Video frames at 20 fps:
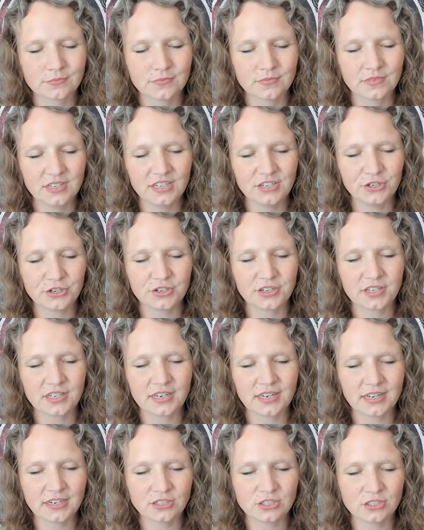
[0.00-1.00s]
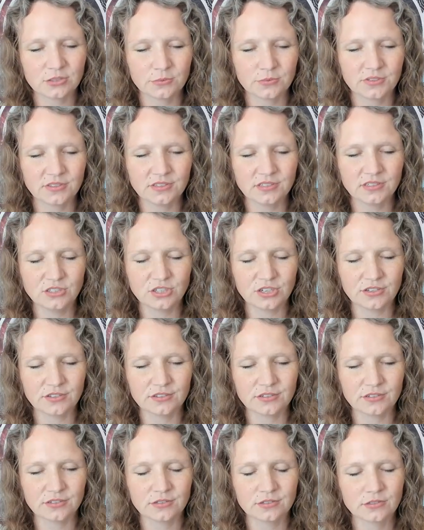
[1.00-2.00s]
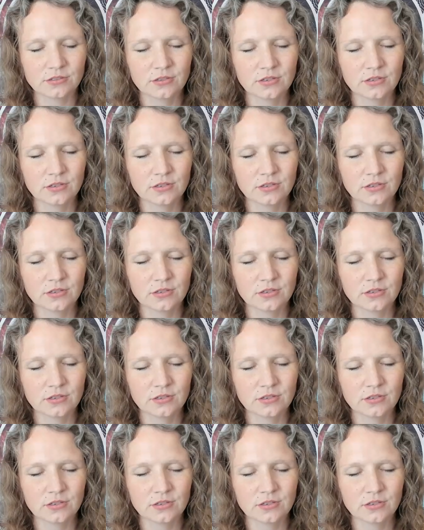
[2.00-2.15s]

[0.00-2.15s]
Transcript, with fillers: in your connection with each other